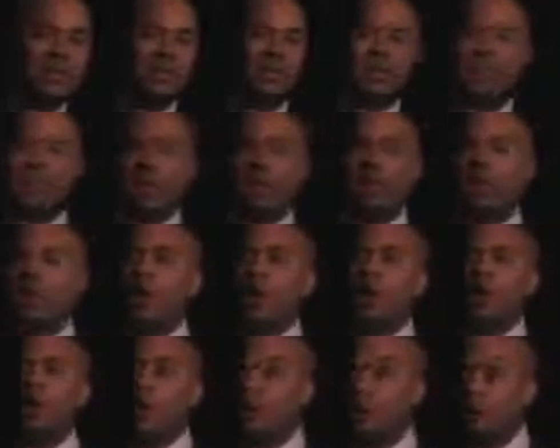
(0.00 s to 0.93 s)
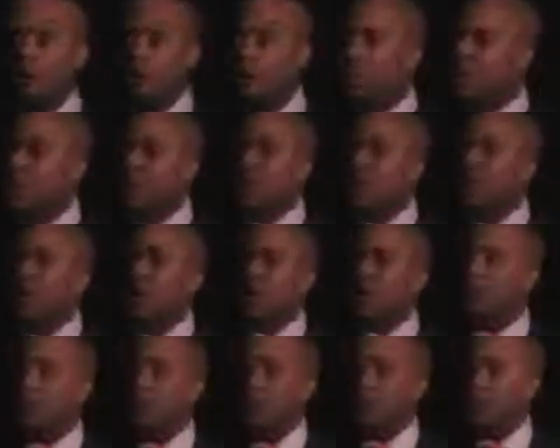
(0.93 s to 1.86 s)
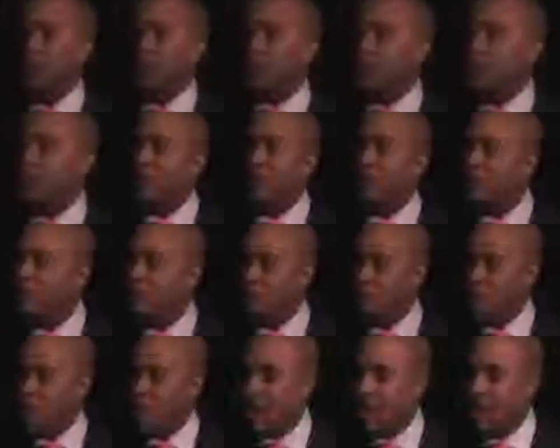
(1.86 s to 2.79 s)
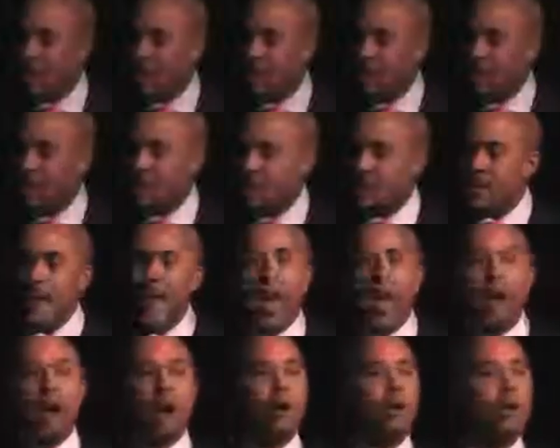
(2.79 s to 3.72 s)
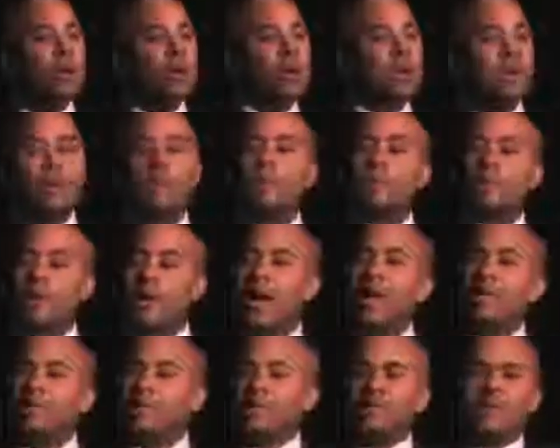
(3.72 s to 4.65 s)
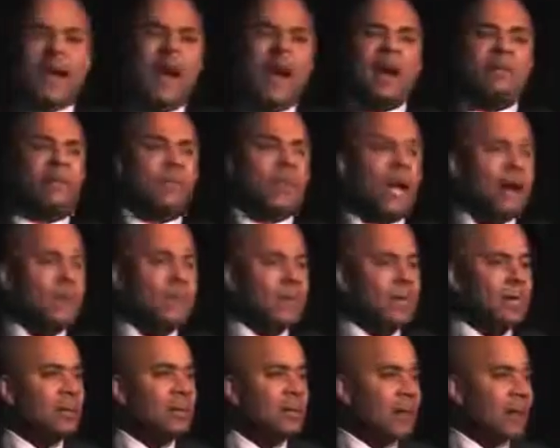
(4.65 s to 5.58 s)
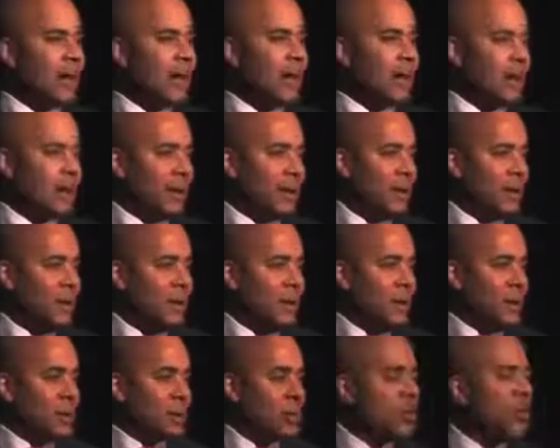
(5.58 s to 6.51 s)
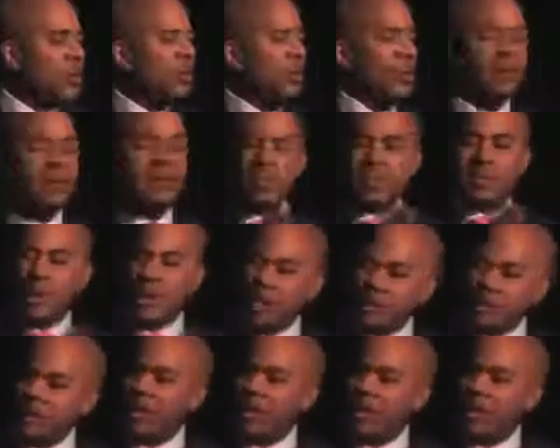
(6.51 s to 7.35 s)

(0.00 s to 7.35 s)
seem like long ago that we didn't know what www meant. Now, people can't survive without being online. So you have to understand,